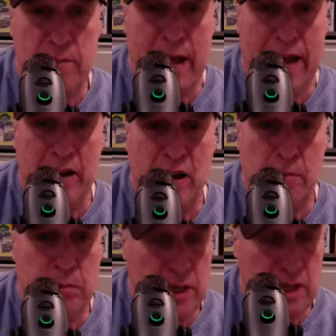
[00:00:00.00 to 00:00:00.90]

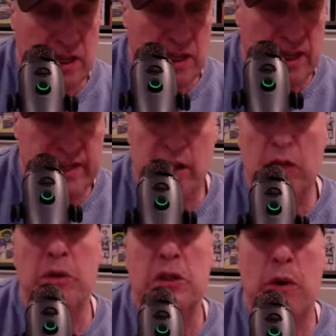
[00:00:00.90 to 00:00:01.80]
backup. And the only
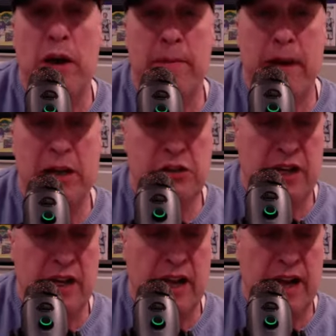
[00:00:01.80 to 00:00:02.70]
reason why I mention
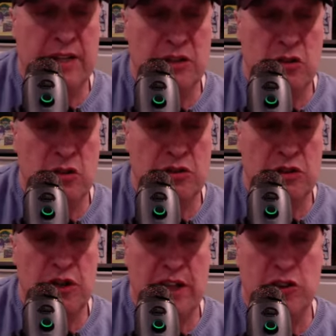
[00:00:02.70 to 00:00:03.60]
it, guys, is because the
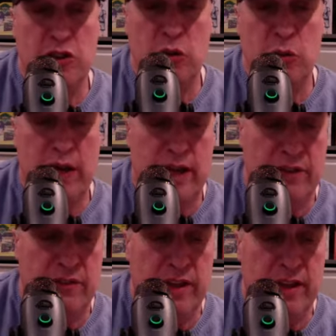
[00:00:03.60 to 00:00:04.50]
Jets do
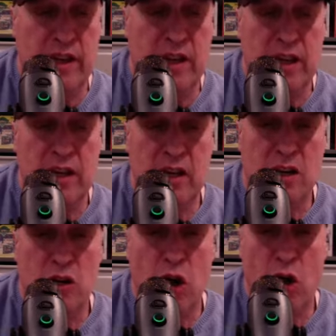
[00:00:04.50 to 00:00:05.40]
have a
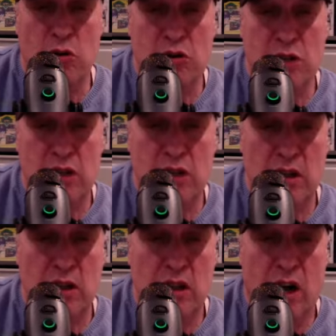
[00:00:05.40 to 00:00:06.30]
coach
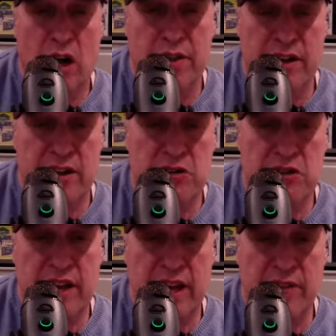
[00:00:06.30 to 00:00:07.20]
on their
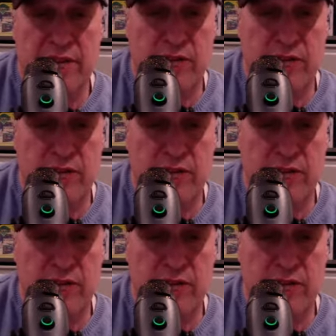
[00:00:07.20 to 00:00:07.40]
staff